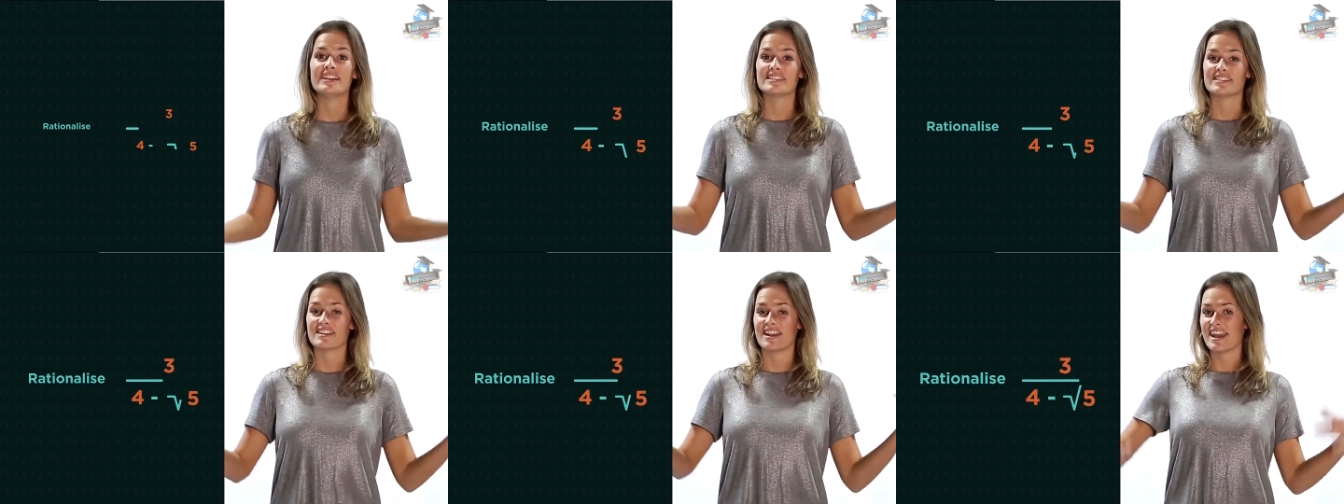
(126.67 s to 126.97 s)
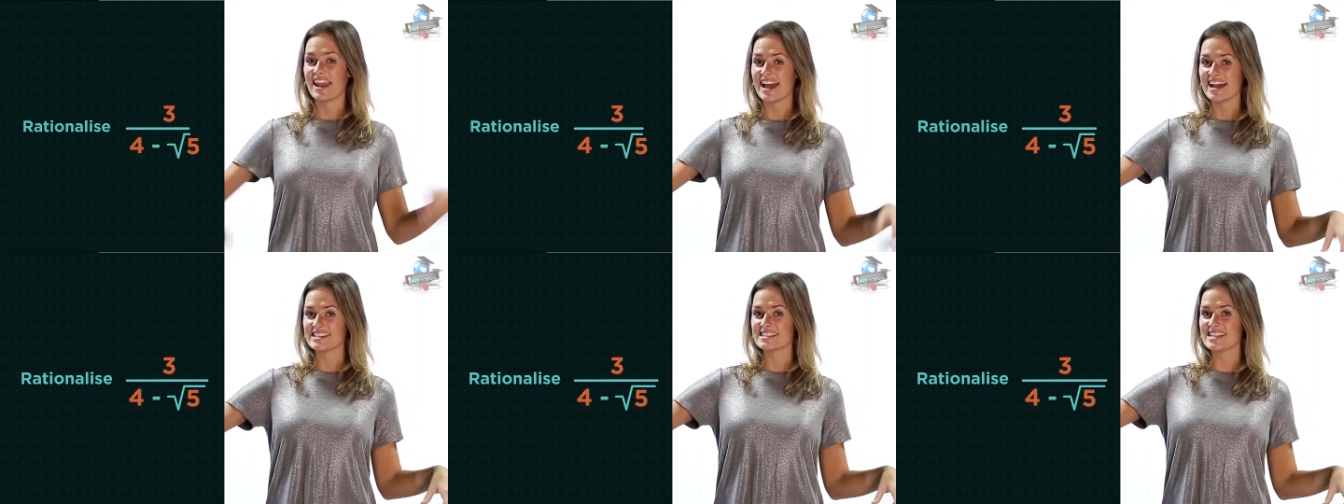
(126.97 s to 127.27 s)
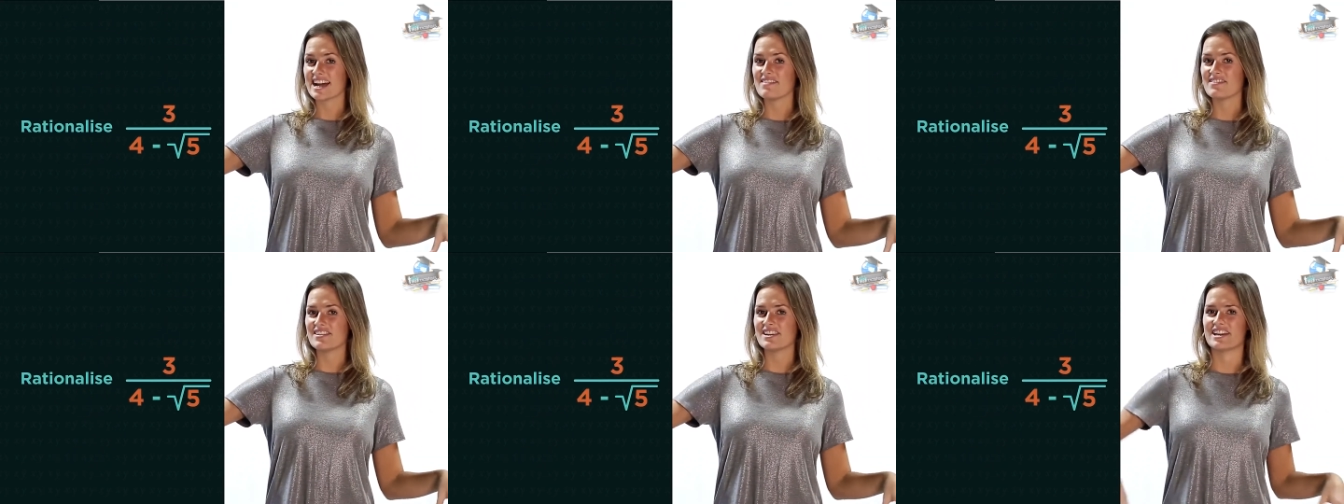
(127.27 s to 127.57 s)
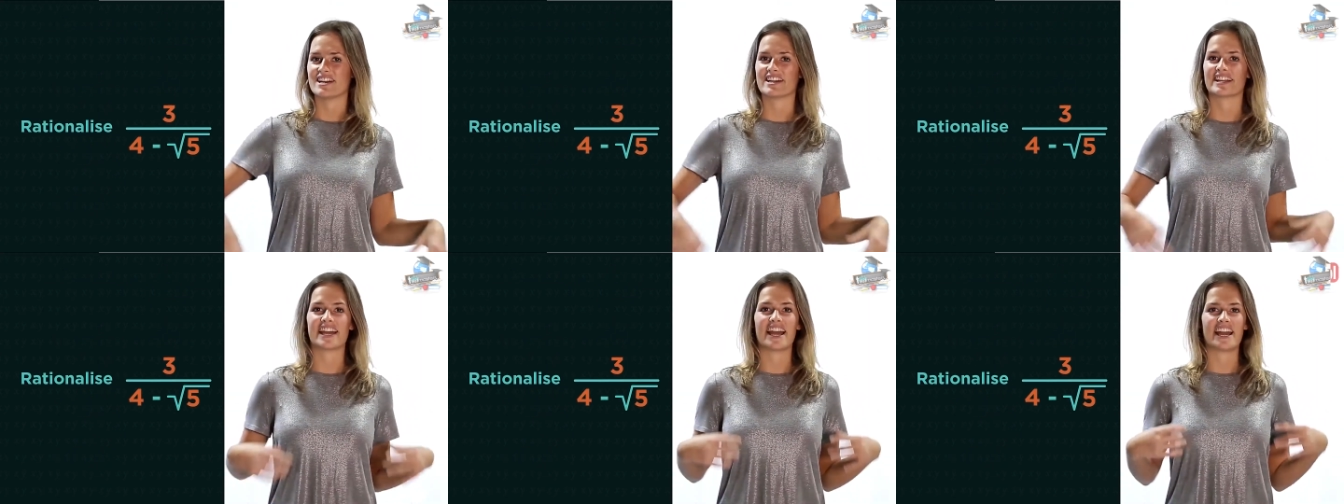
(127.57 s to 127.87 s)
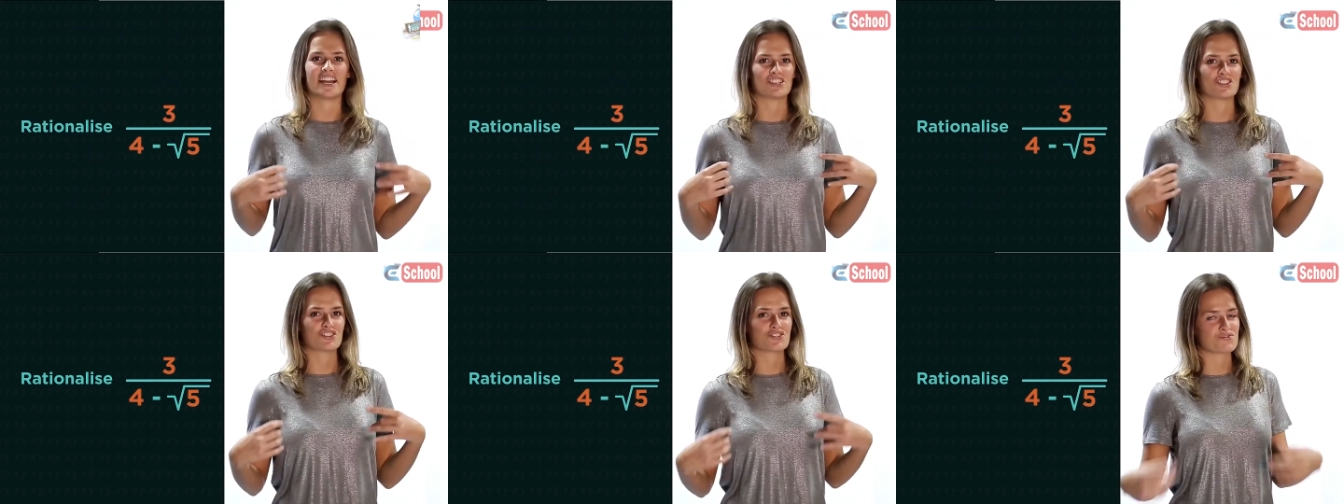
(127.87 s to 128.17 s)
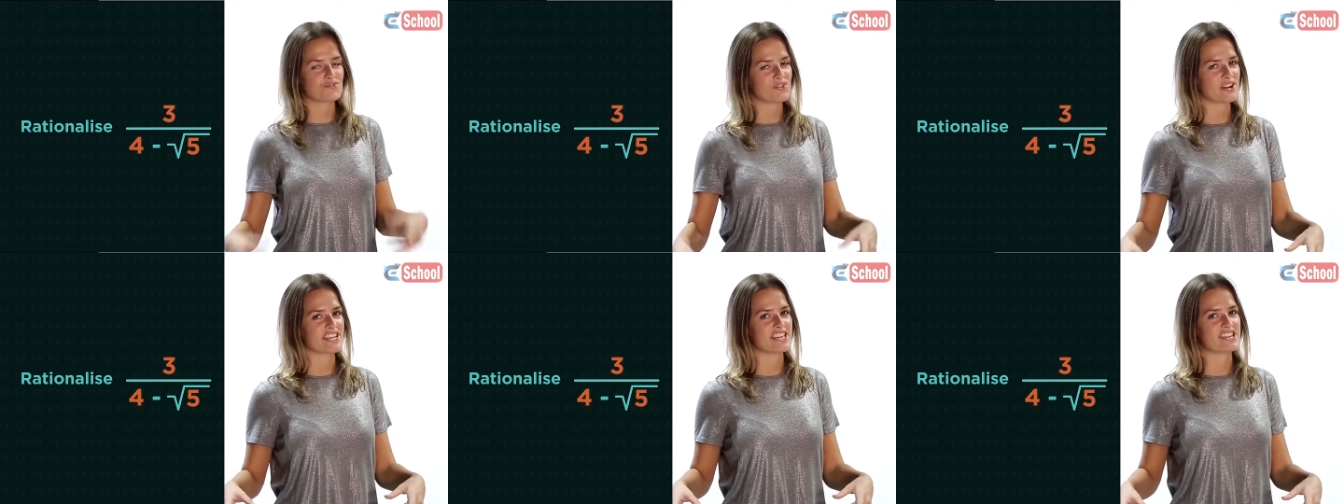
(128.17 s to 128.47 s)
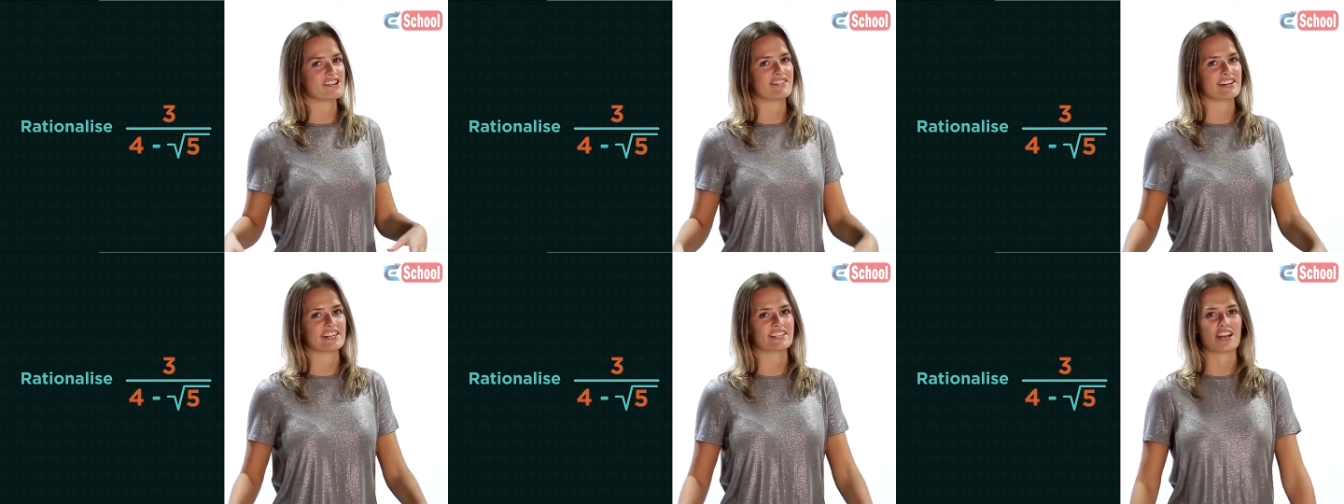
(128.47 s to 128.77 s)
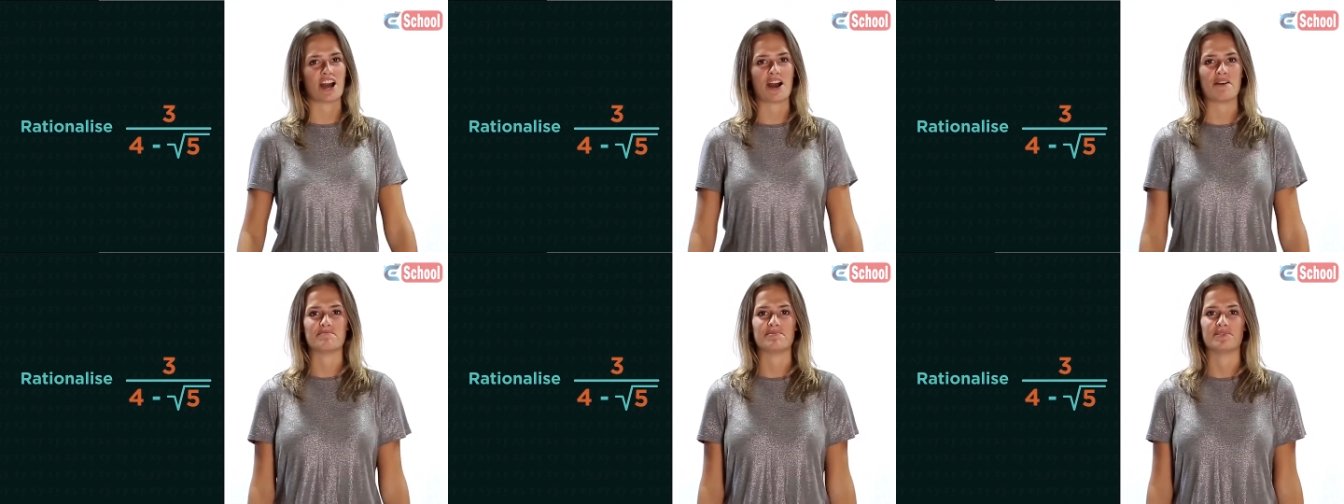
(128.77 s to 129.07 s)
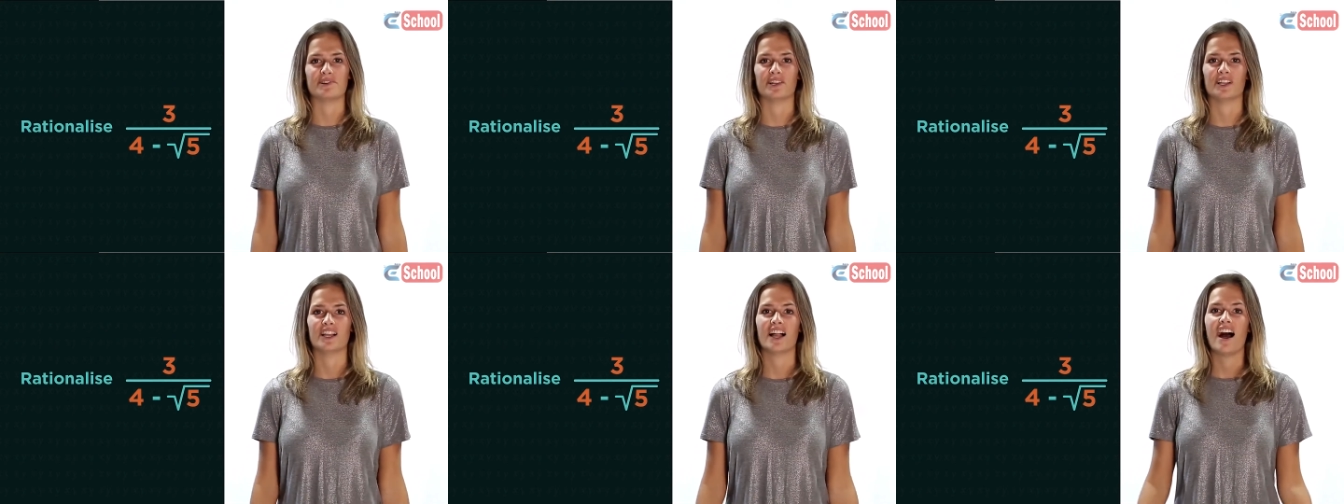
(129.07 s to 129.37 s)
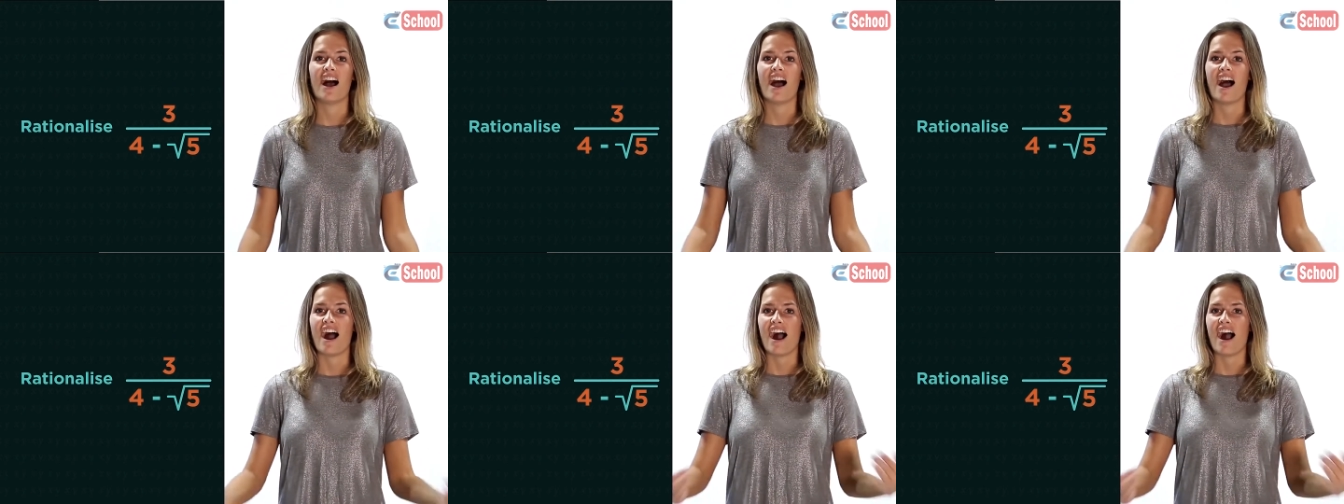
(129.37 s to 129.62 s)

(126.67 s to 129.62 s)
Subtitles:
So let's have a look at a trickier example.